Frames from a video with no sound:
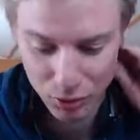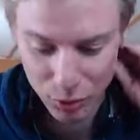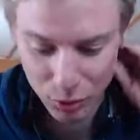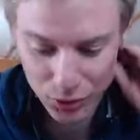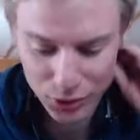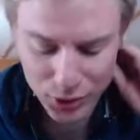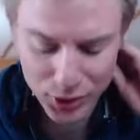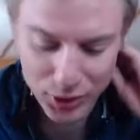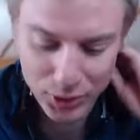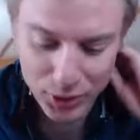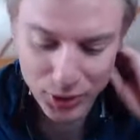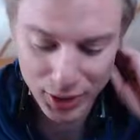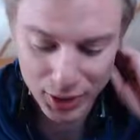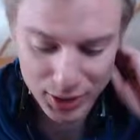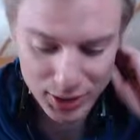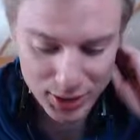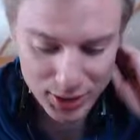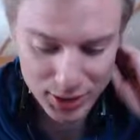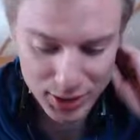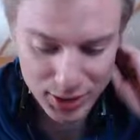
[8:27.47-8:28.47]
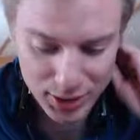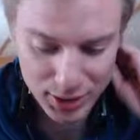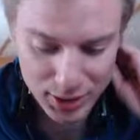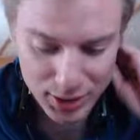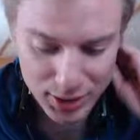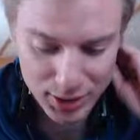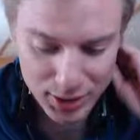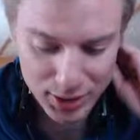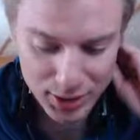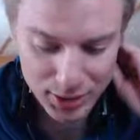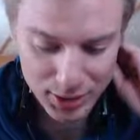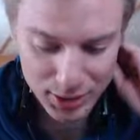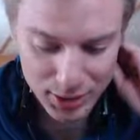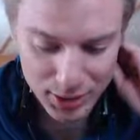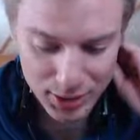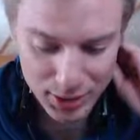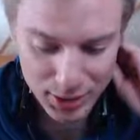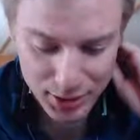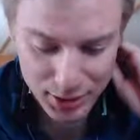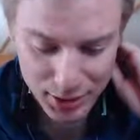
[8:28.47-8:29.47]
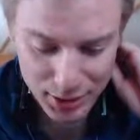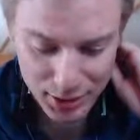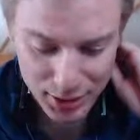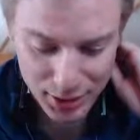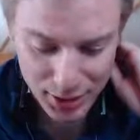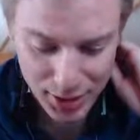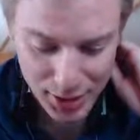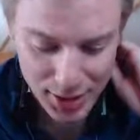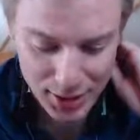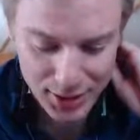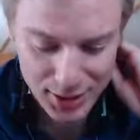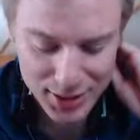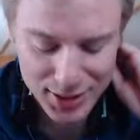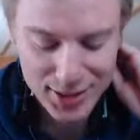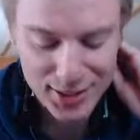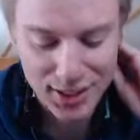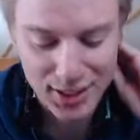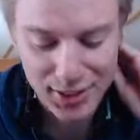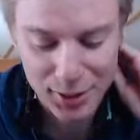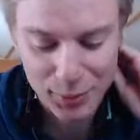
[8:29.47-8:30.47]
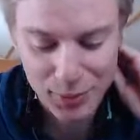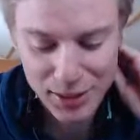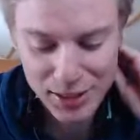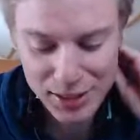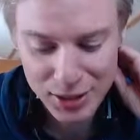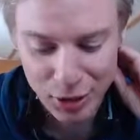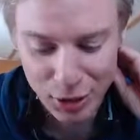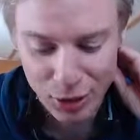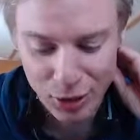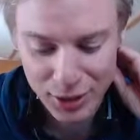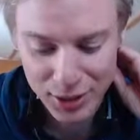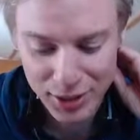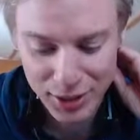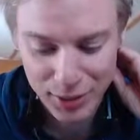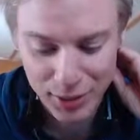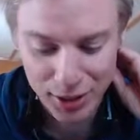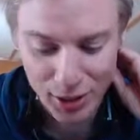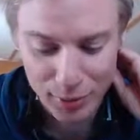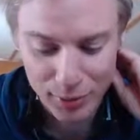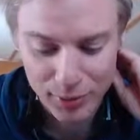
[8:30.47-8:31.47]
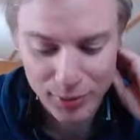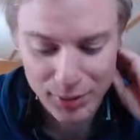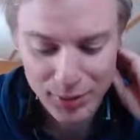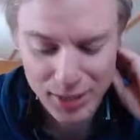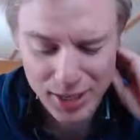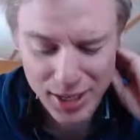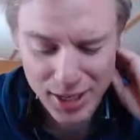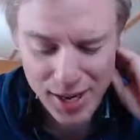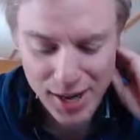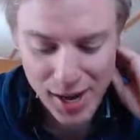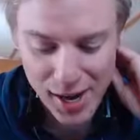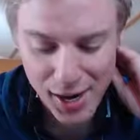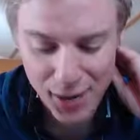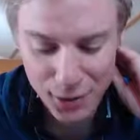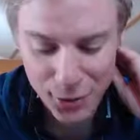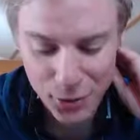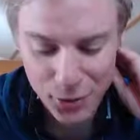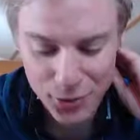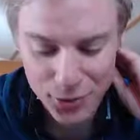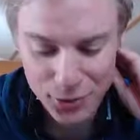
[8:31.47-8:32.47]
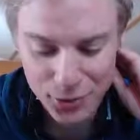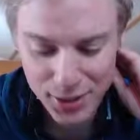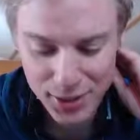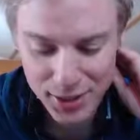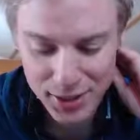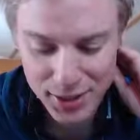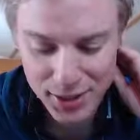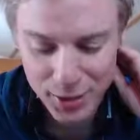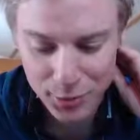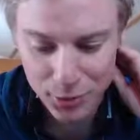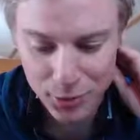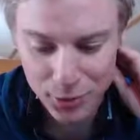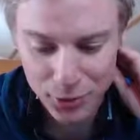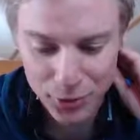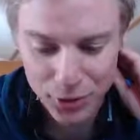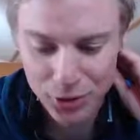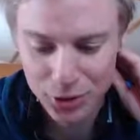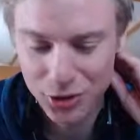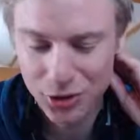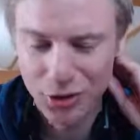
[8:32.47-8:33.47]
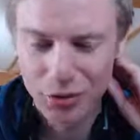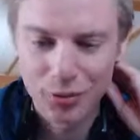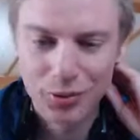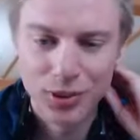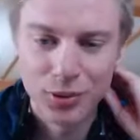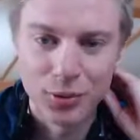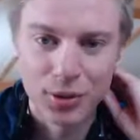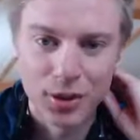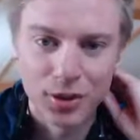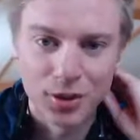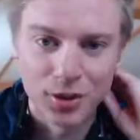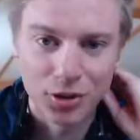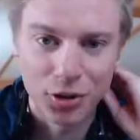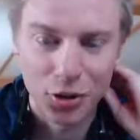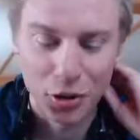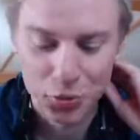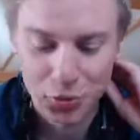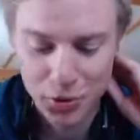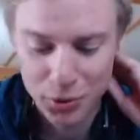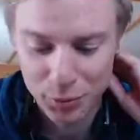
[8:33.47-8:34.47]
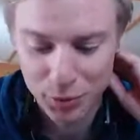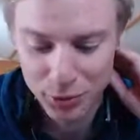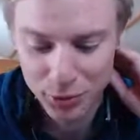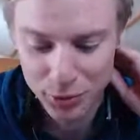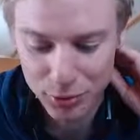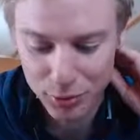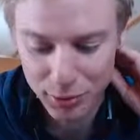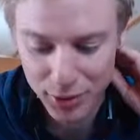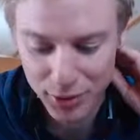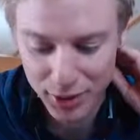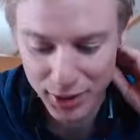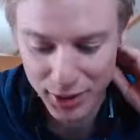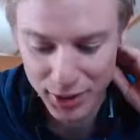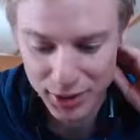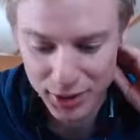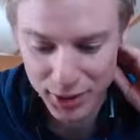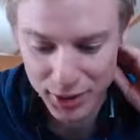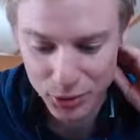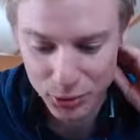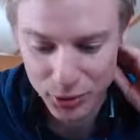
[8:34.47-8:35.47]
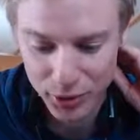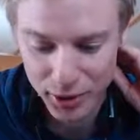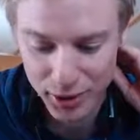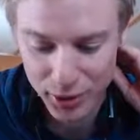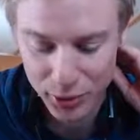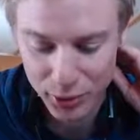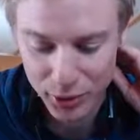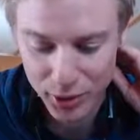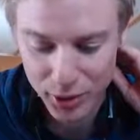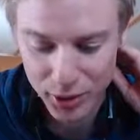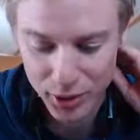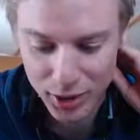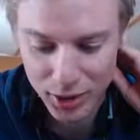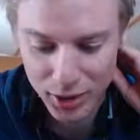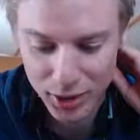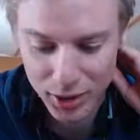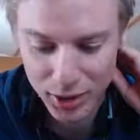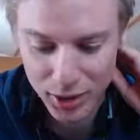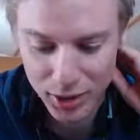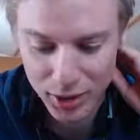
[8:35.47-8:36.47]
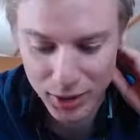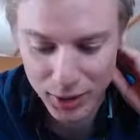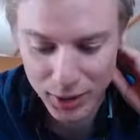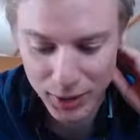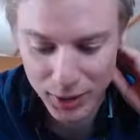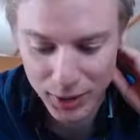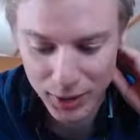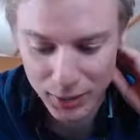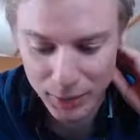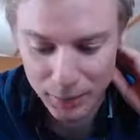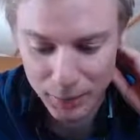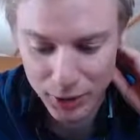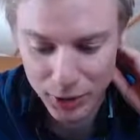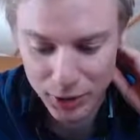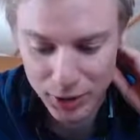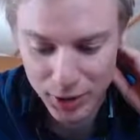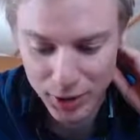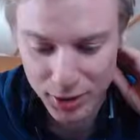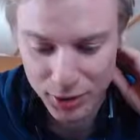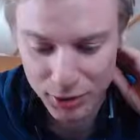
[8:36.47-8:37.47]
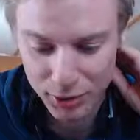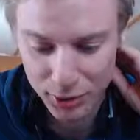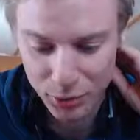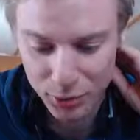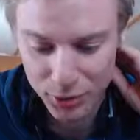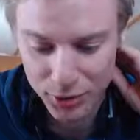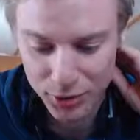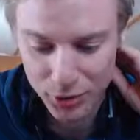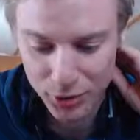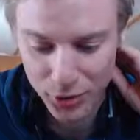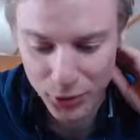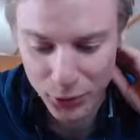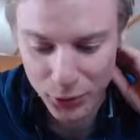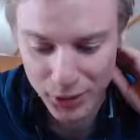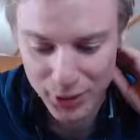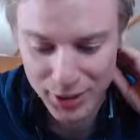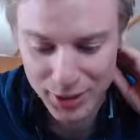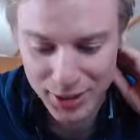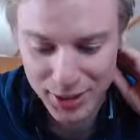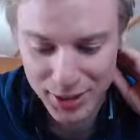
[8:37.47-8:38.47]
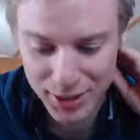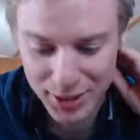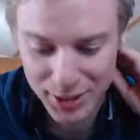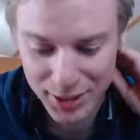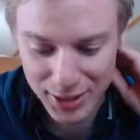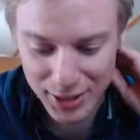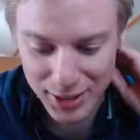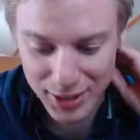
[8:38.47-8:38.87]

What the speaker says: So what do I do next? Yeah, this is not the best cards, like goblins, arrows, rage, and the balloon, because you don't really want to start with the balloon, but I guess I do here anyway. Because I didn't know what to do otherwise.